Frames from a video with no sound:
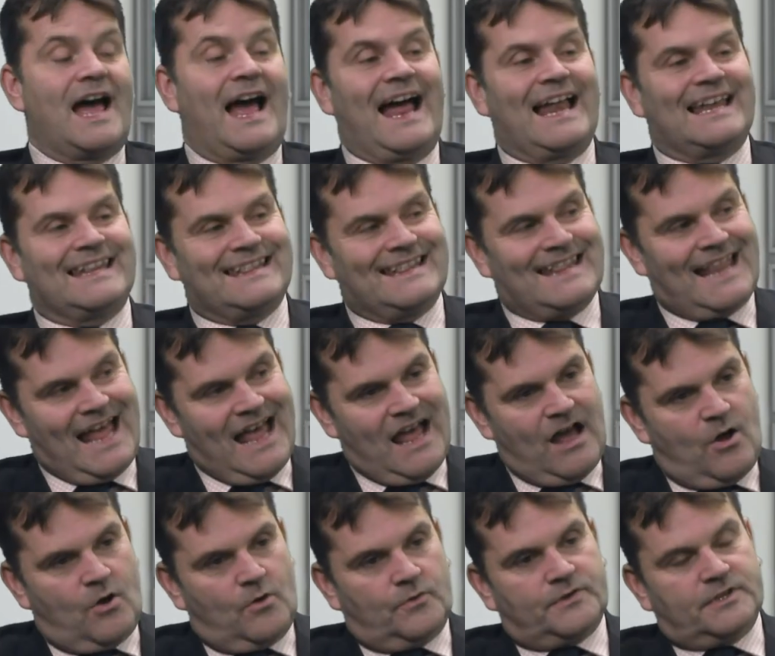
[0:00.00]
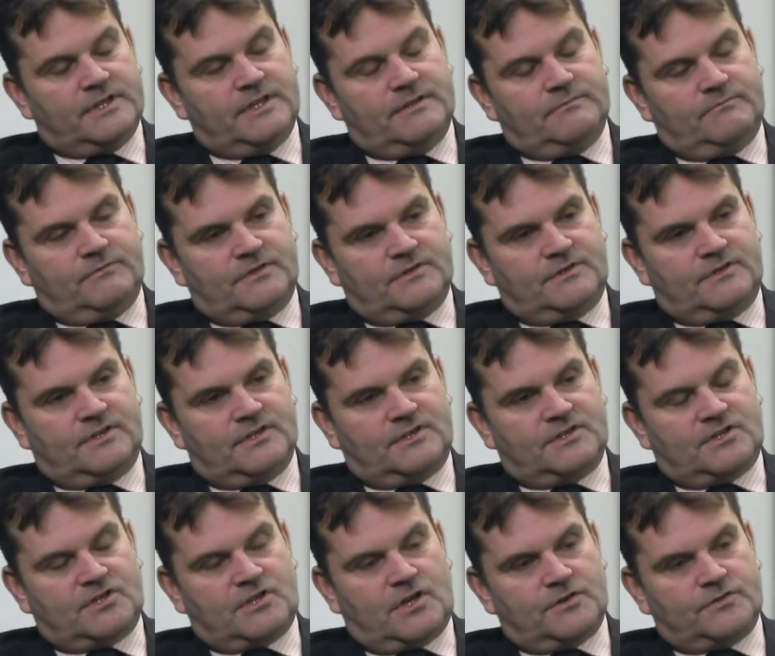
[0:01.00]
allow the, the, the
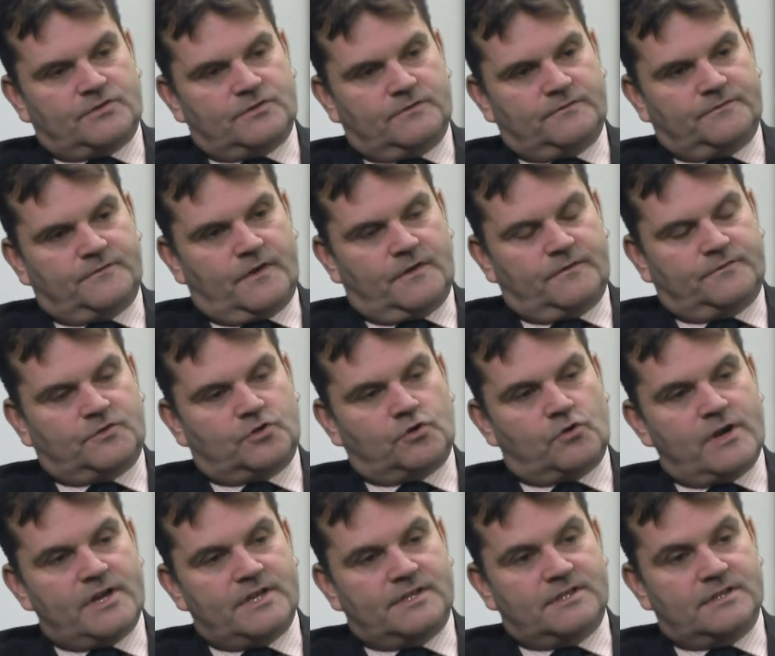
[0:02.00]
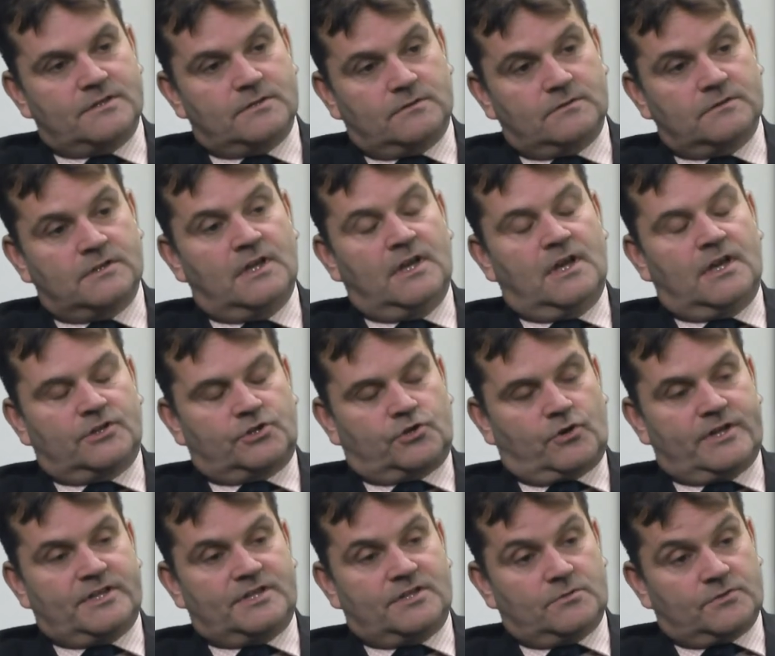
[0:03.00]
discussion of, of trade, deal,
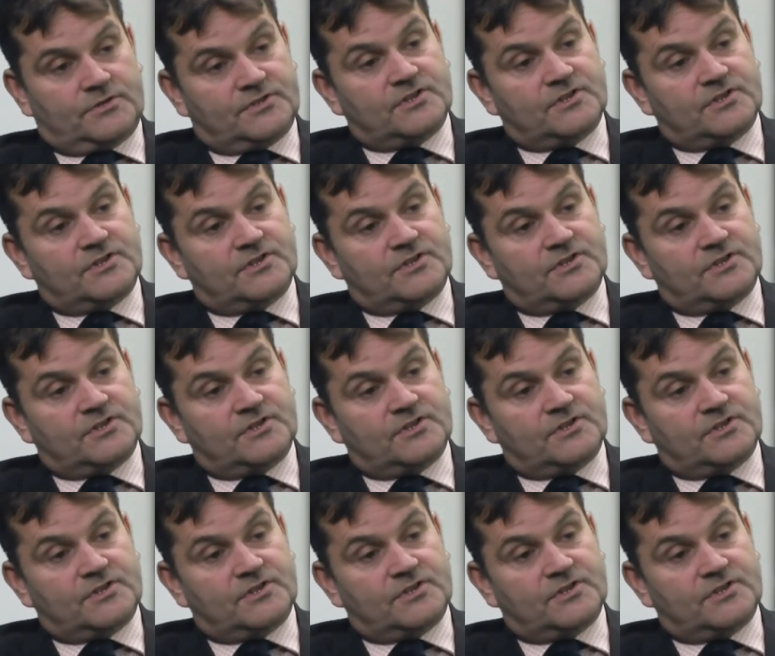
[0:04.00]
trade deals